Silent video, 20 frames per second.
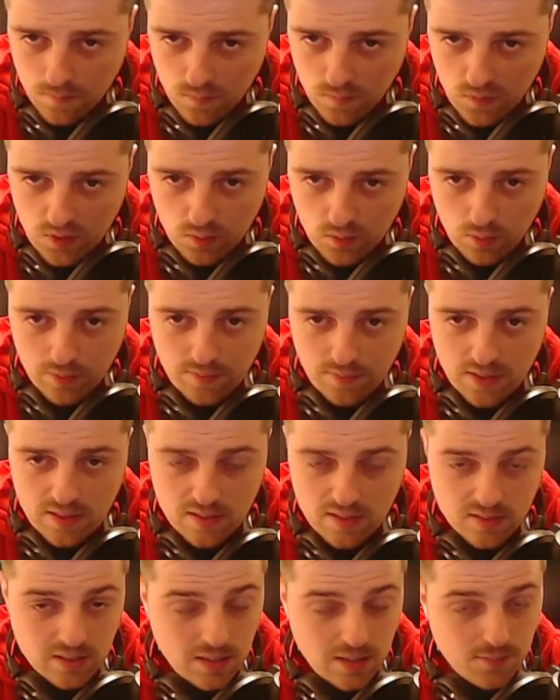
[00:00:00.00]
We've hit
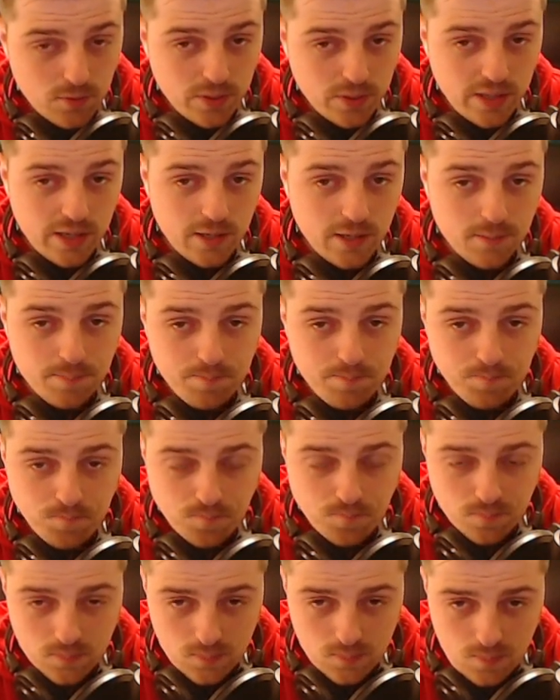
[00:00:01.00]
this level here
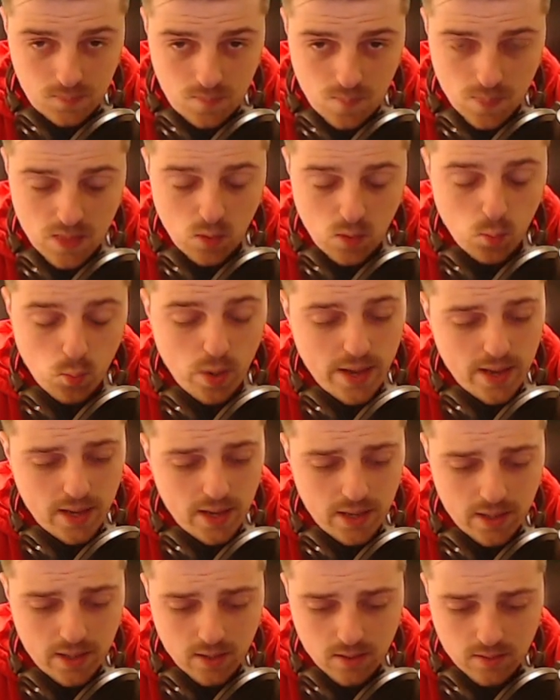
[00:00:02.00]

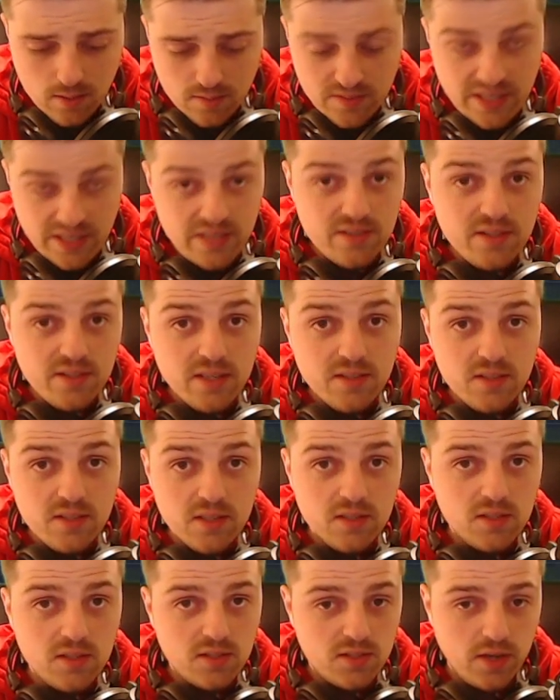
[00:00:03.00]
where 10 cents
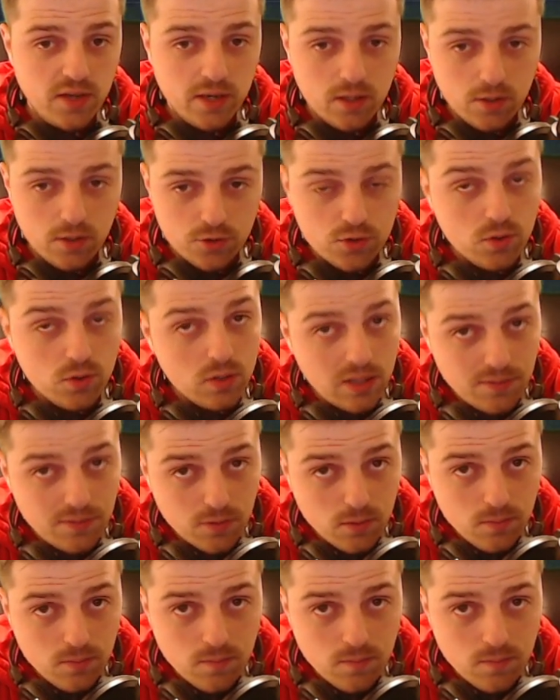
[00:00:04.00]
is a psychological level.